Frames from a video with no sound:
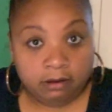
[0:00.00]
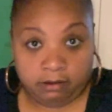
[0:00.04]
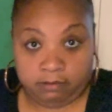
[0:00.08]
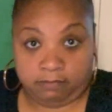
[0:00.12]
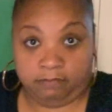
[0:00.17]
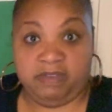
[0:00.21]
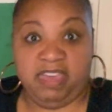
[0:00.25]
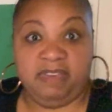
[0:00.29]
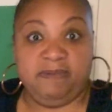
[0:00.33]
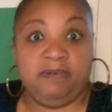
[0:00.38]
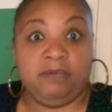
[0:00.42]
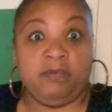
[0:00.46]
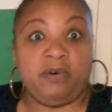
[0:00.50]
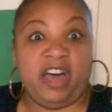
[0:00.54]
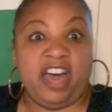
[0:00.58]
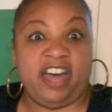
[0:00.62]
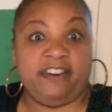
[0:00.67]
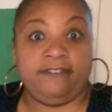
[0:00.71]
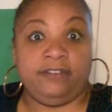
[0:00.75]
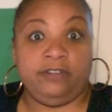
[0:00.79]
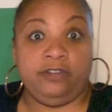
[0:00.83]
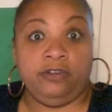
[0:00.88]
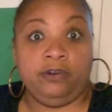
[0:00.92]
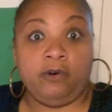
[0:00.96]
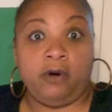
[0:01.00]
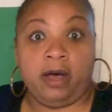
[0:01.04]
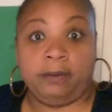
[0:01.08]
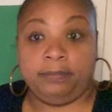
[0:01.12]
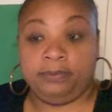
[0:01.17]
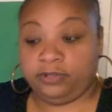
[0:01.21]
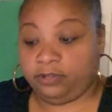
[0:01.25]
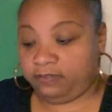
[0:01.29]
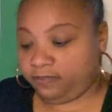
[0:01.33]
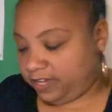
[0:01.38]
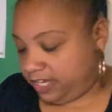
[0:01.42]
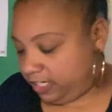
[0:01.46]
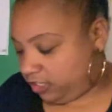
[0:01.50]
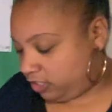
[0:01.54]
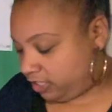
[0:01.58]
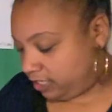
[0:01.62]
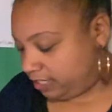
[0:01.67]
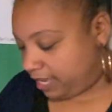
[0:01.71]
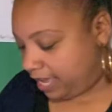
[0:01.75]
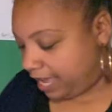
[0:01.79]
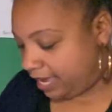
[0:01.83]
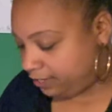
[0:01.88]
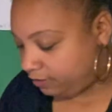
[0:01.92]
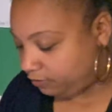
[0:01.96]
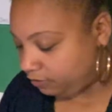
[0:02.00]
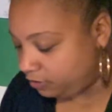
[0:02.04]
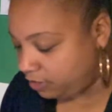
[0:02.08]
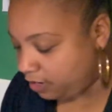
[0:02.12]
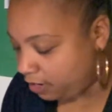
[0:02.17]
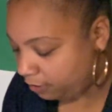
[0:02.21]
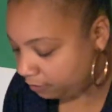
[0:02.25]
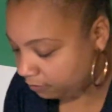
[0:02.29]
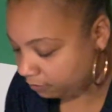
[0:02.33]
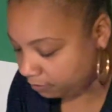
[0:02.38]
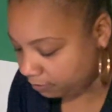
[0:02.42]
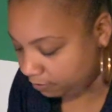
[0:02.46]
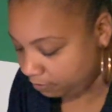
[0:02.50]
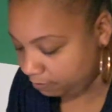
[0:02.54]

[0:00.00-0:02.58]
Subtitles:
Maybe we'll have a new observation. I don't know.